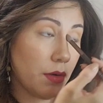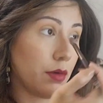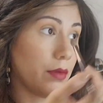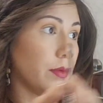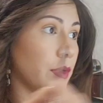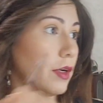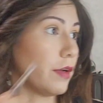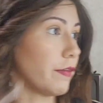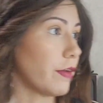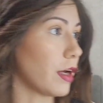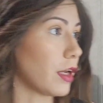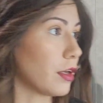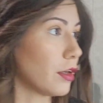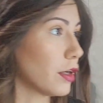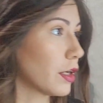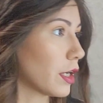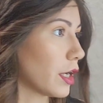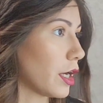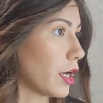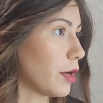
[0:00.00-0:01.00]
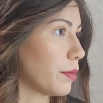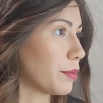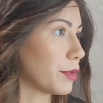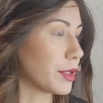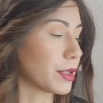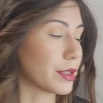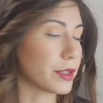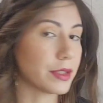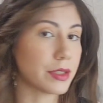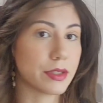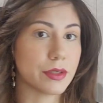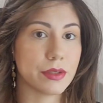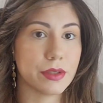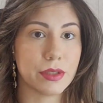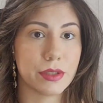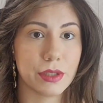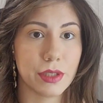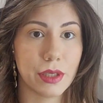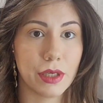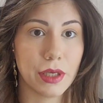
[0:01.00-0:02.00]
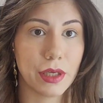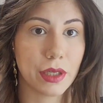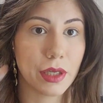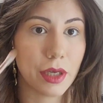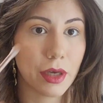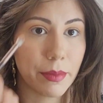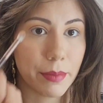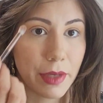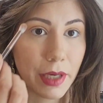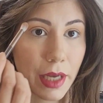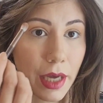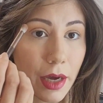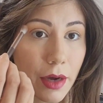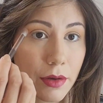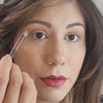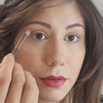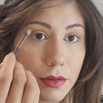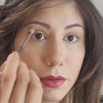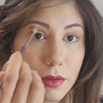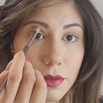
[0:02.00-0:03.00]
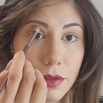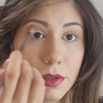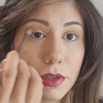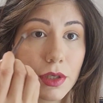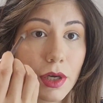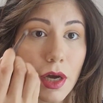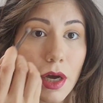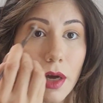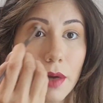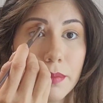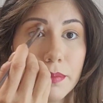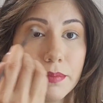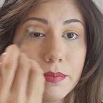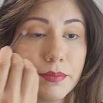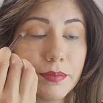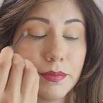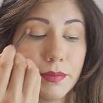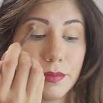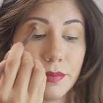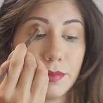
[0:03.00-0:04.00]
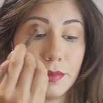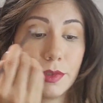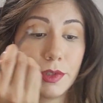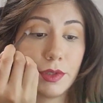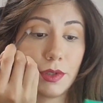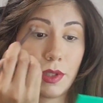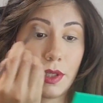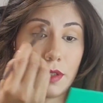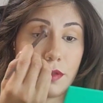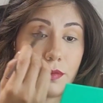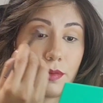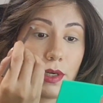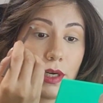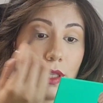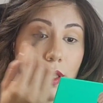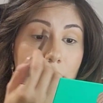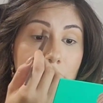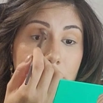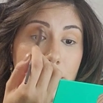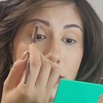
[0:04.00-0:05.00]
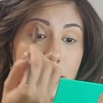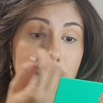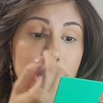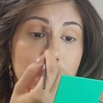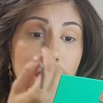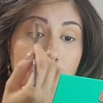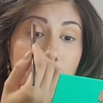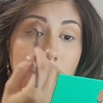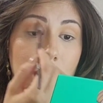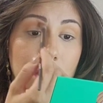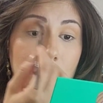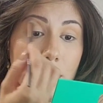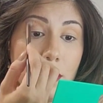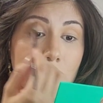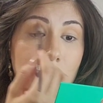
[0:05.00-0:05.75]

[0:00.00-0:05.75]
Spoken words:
Whenever I look up, you can still see it coming out through the top. So that's what I like to see.